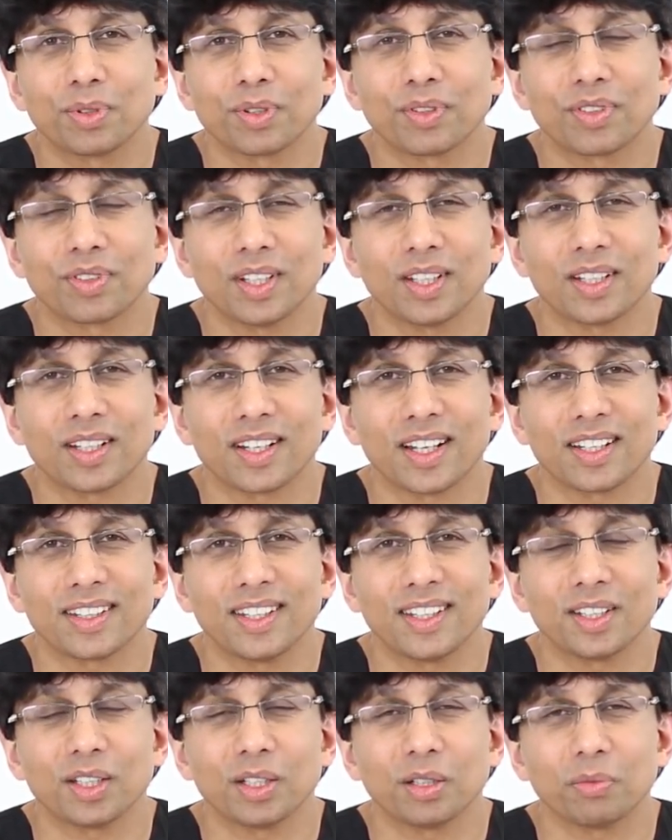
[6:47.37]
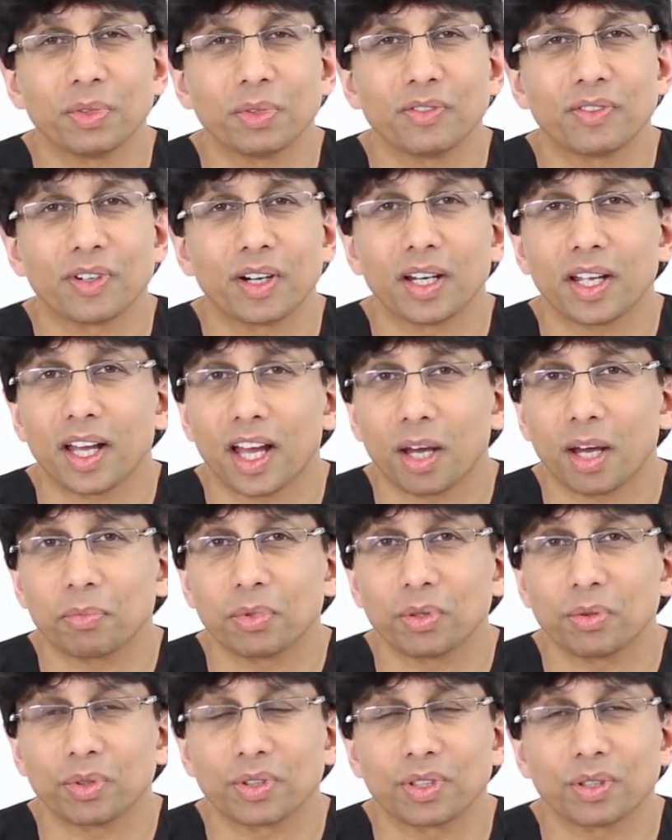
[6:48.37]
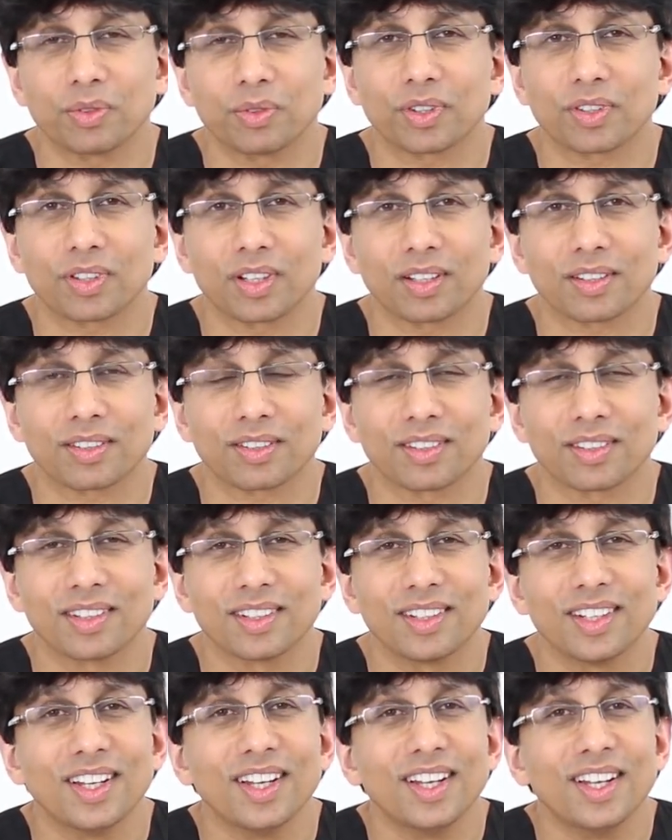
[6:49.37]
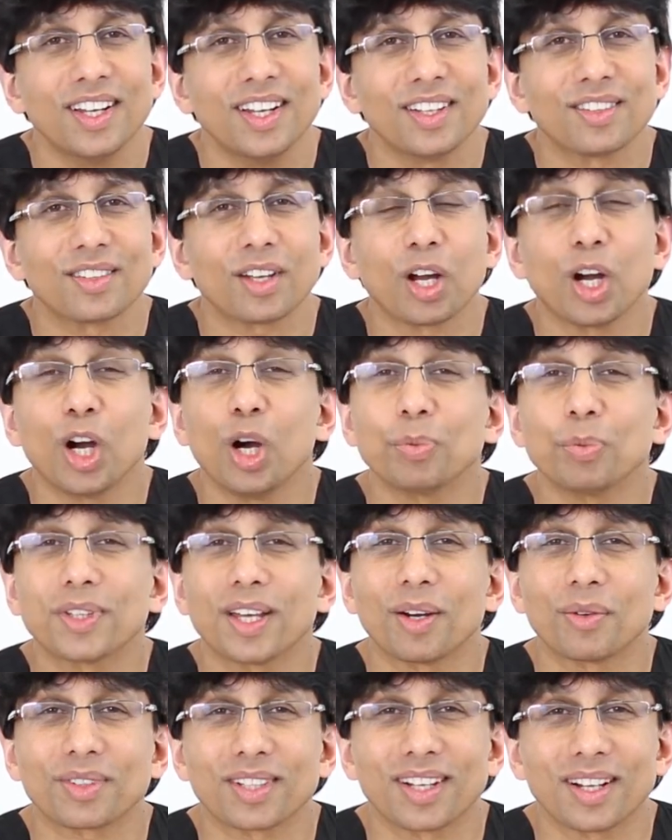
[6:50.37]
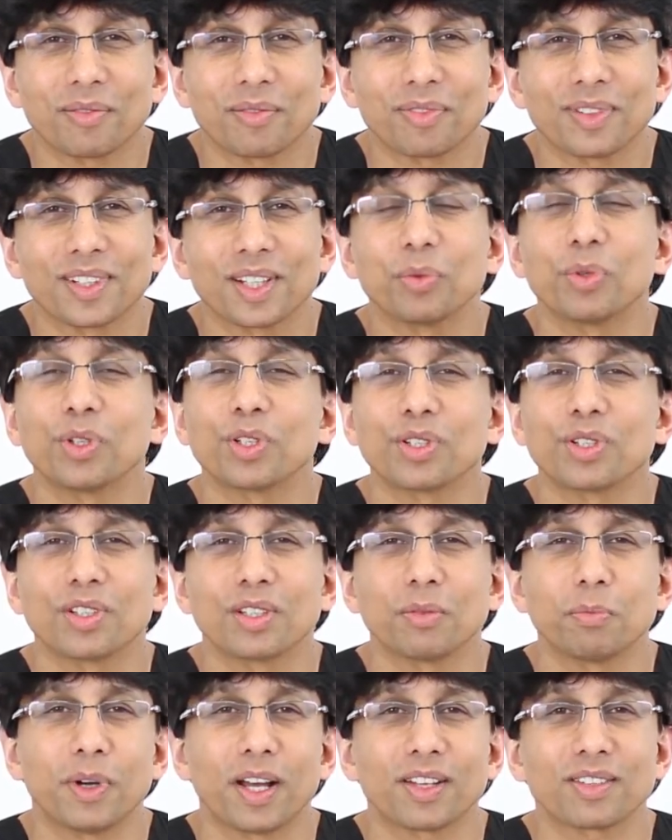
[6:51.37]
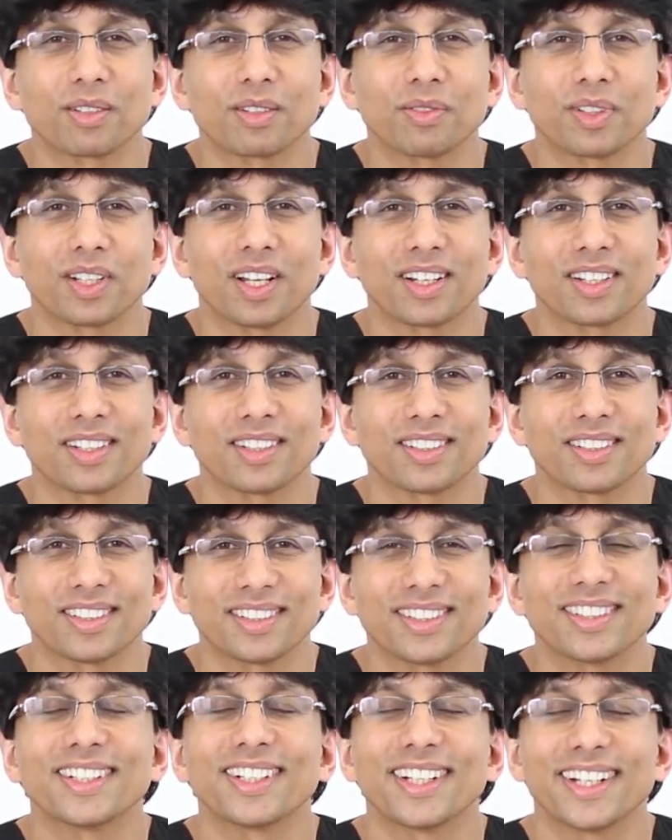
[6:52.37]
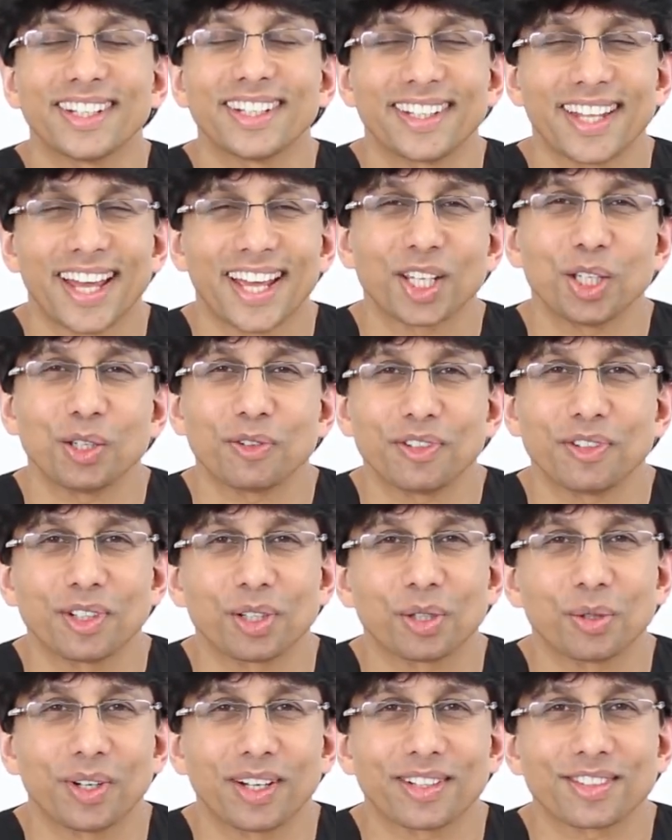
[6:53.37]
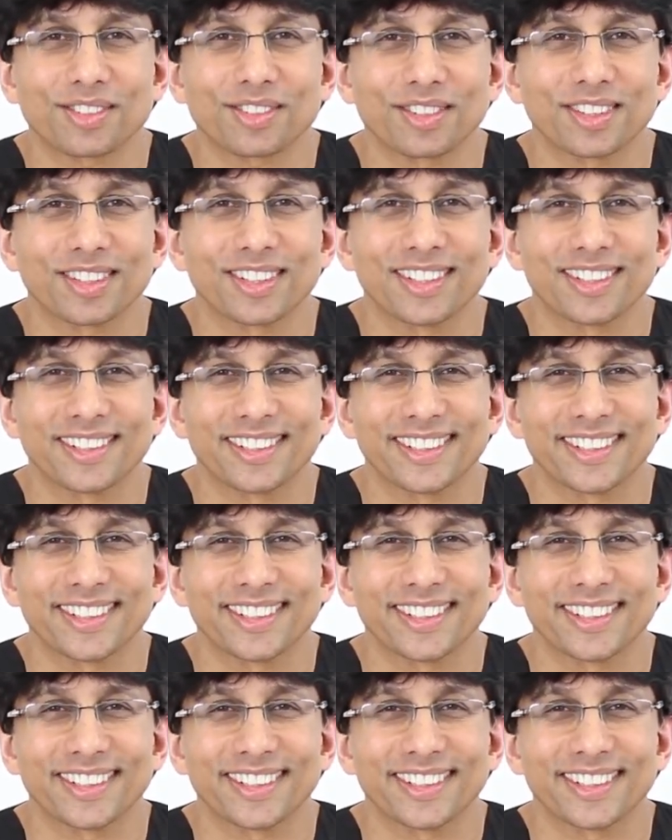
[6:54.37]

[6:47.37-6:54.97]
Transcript: proceed and I think you'll be very happy with your results. So I hope that was helpful. I wish you the best of luck and thank you for your question.